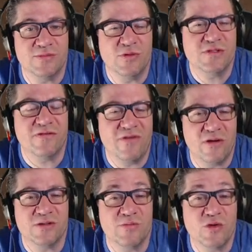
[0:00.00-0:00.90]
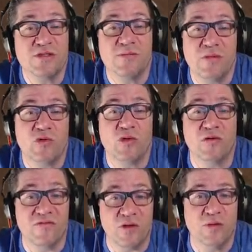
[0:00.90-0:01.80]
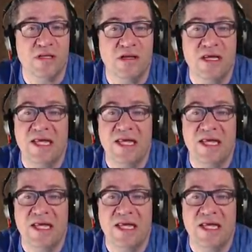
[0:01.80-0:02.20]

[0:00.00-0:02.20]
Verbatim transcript: most of the followers, most of the people who are viewing